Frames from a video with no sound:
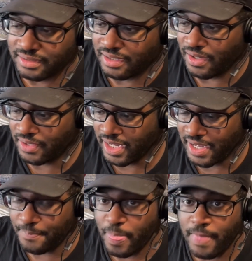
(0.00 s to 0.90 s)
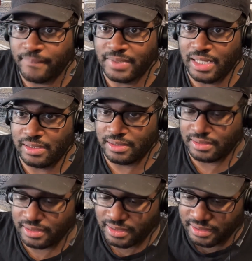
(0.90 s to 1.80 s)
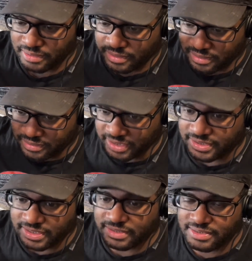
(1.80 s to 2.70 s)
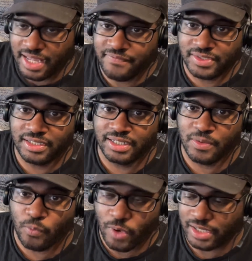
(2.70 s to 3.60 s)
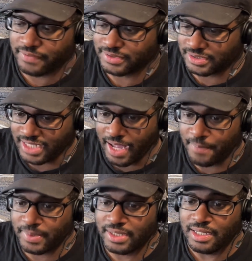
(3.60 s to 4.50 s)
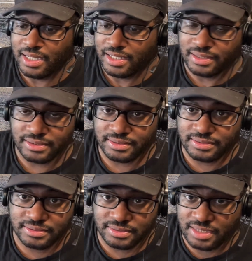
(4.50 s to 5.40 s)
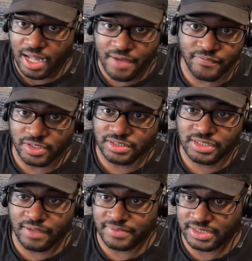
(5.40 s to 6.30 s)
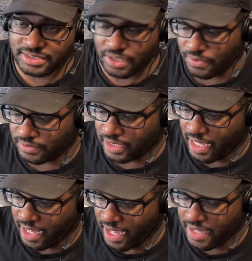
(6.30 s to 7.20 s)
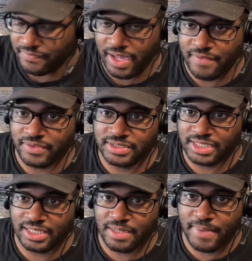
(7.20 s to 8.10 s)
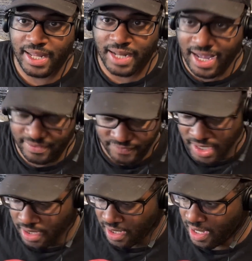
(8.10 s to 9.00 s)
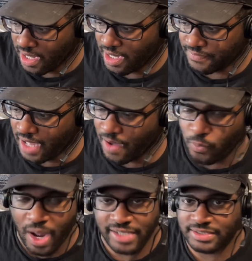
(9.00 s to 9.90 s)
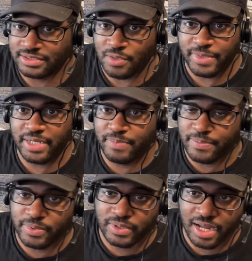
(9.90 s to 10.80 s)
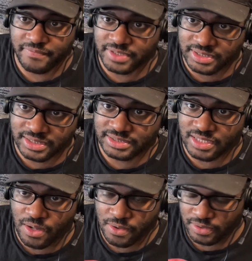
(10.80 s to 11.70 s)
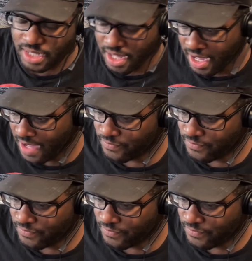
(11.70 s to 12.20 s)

Okay, this is definitely one of the top covers of this song that I have ever seen in my life. I've watched so many people cover this song. I've